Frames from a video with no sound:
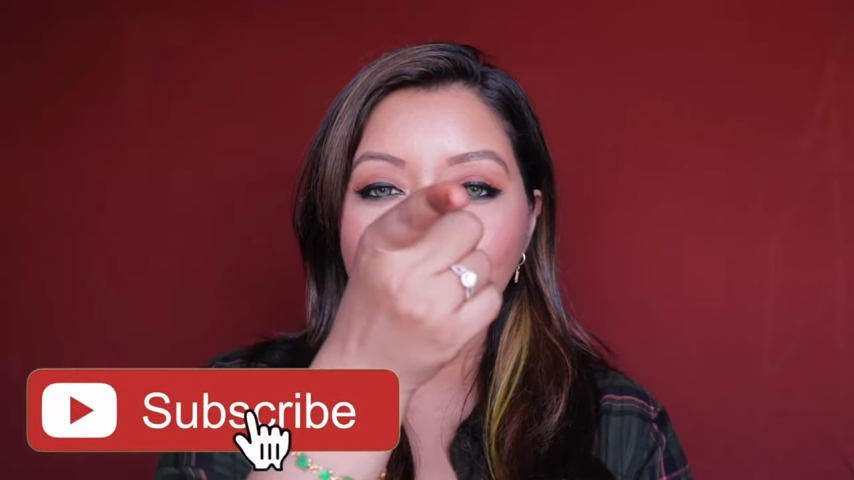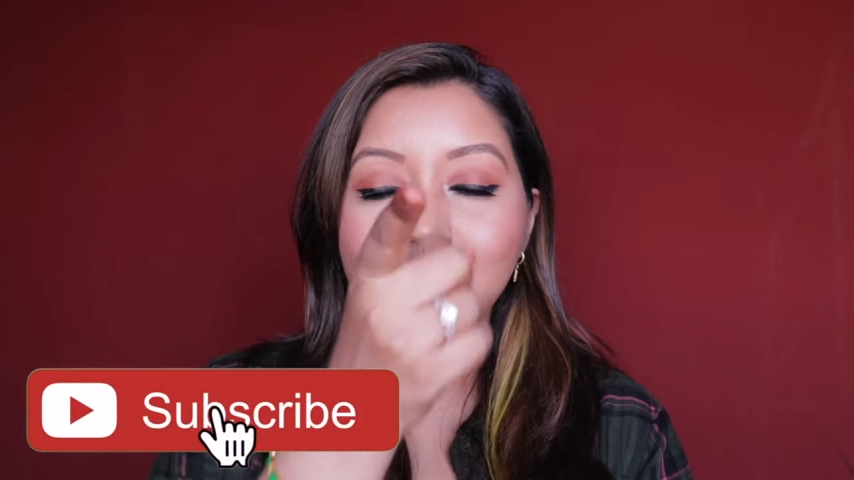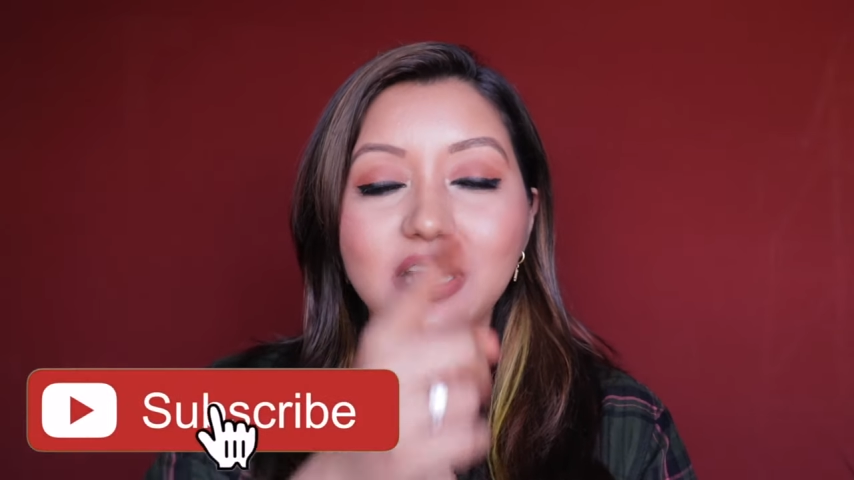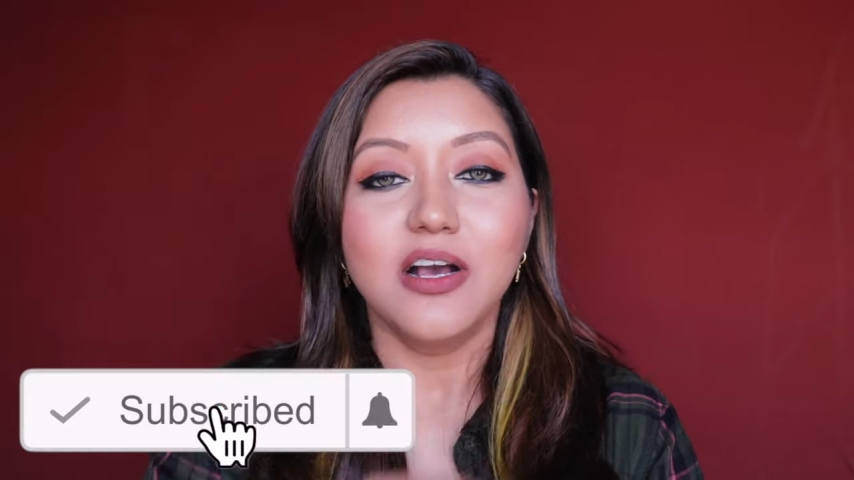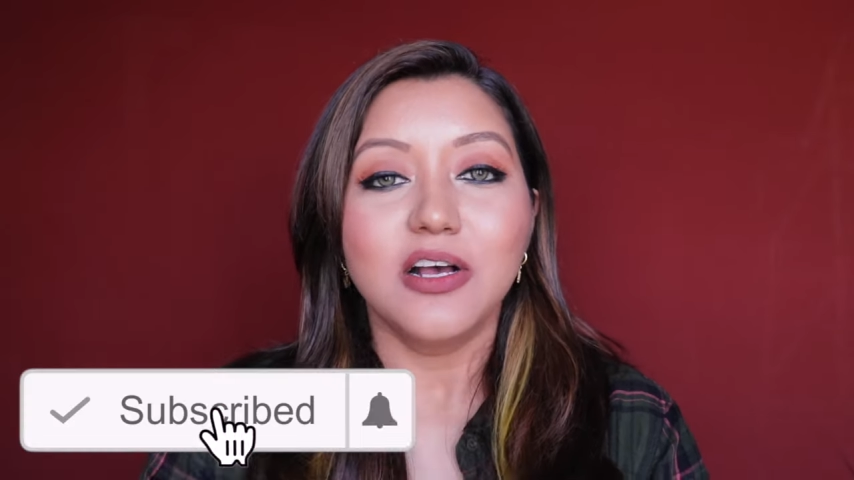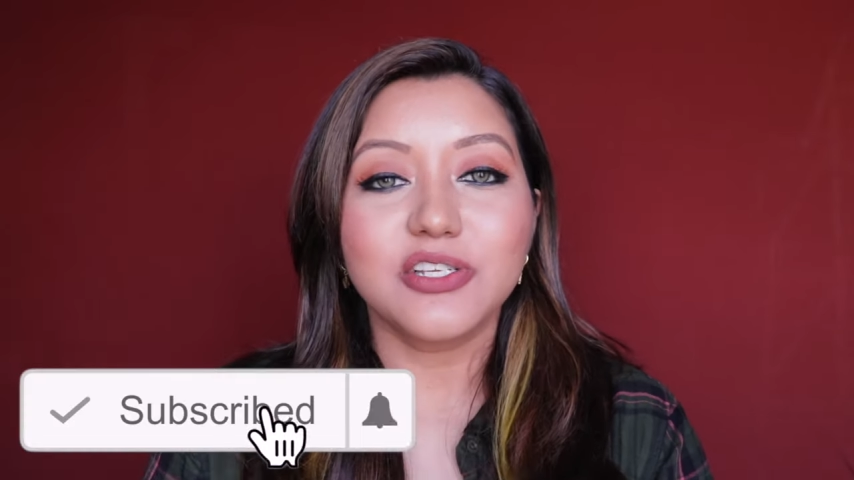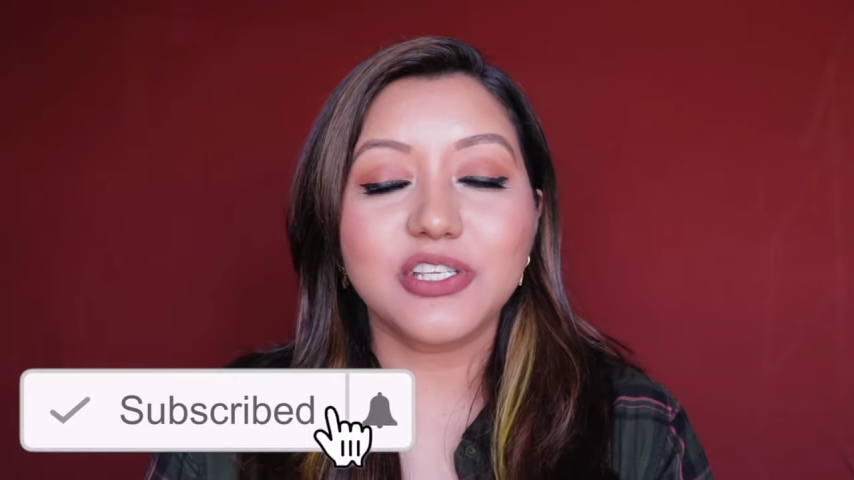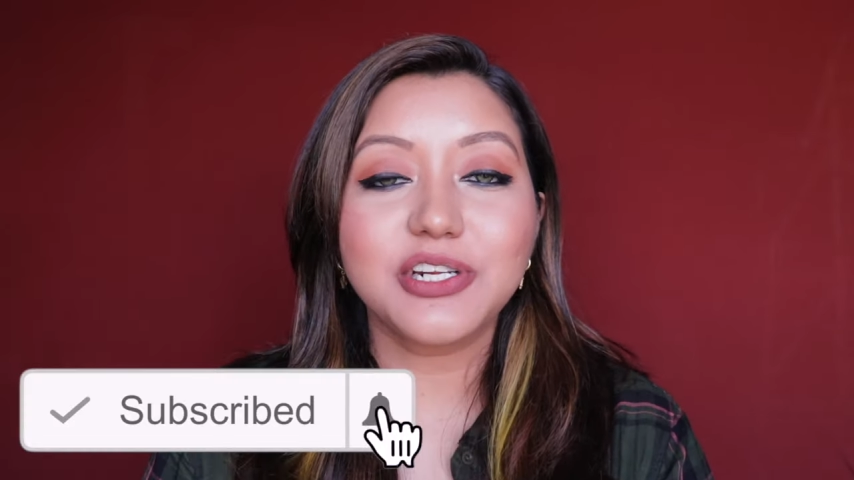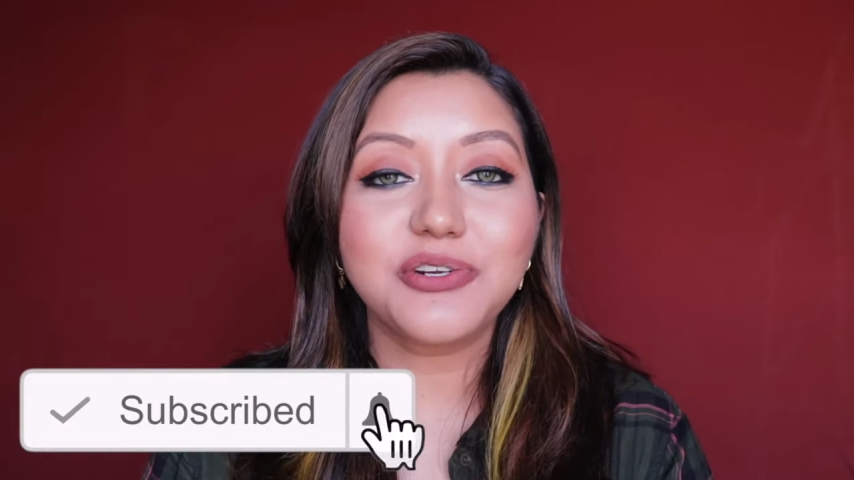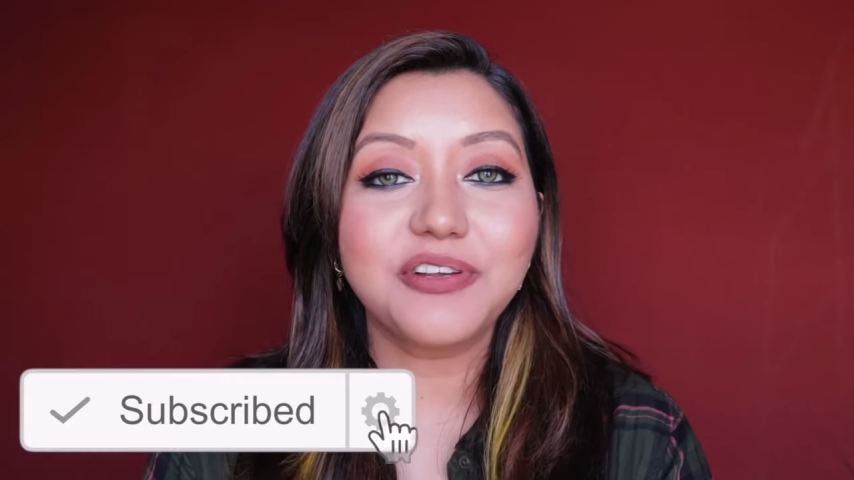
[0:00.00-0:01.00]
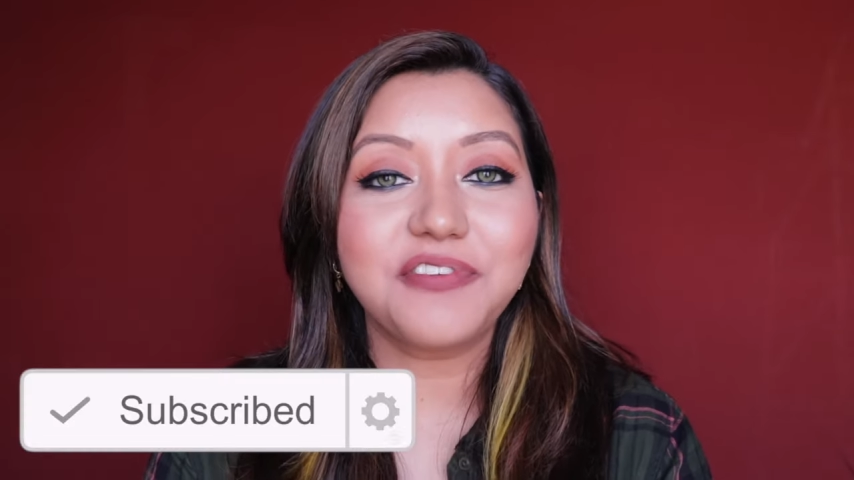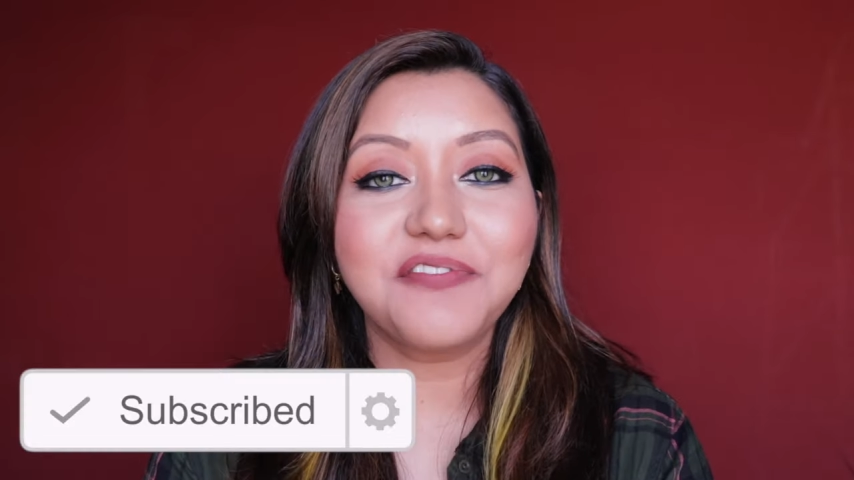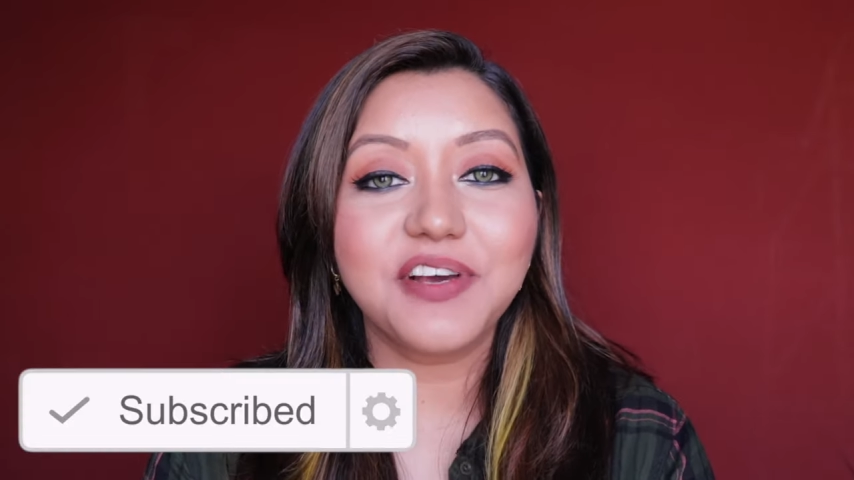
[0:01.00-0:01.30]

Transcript: to it so that you're notified